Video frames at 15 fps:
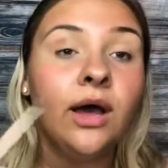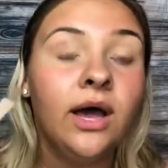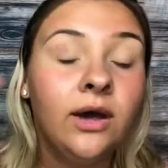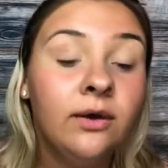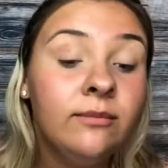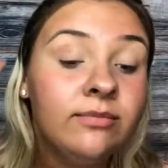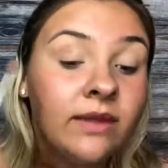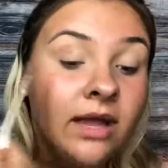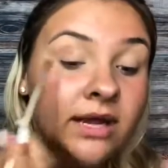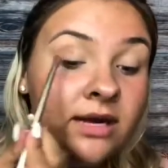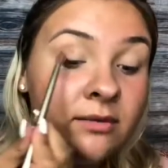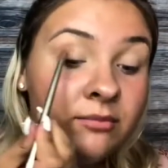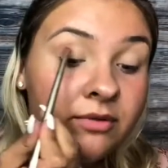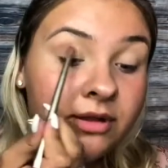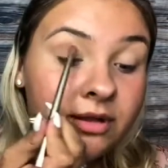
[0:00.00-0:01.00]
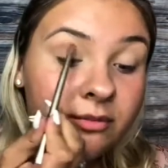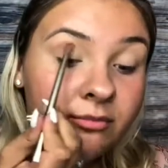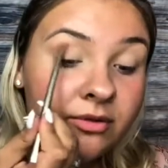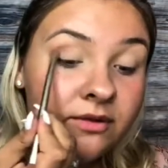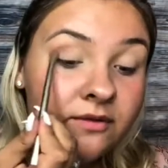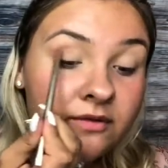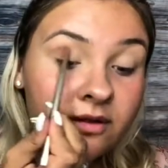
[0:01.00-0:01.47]
Oh, I didn't
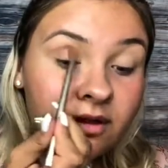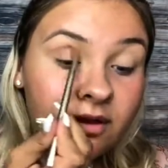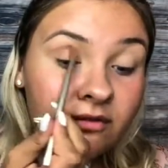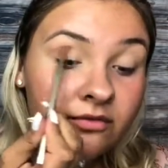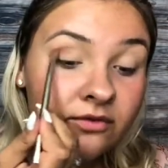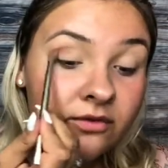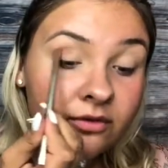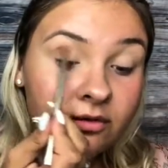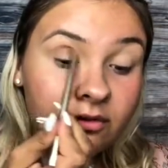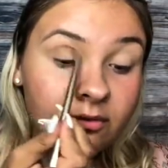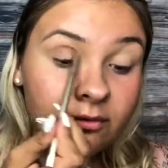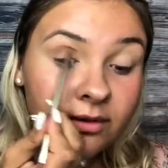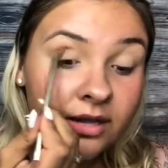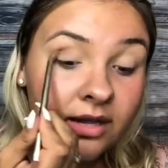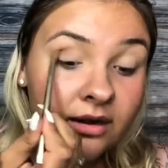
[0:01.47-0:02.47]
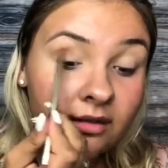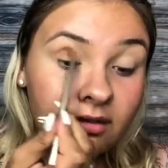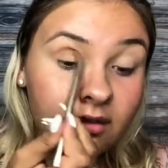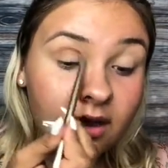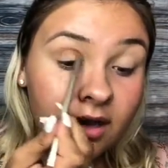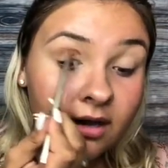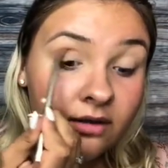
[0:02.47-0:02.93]
blow this off, so we got a
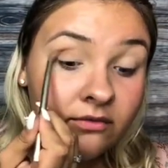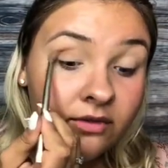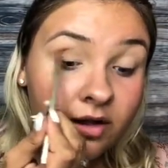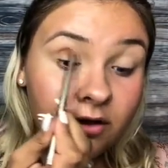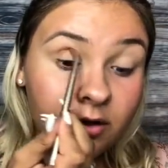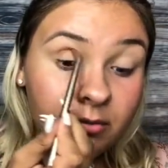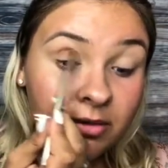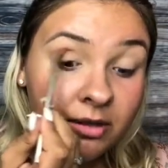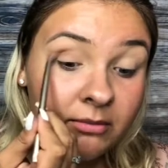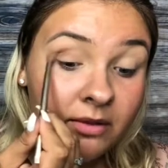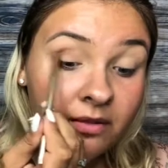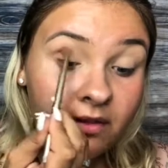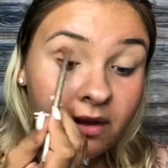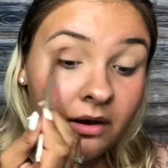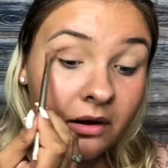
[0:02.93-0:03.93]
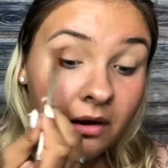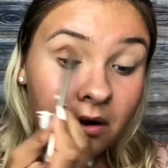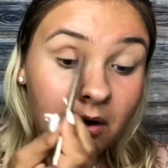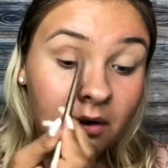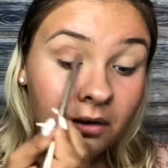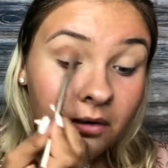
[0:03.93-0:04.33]
lot of color pigment there.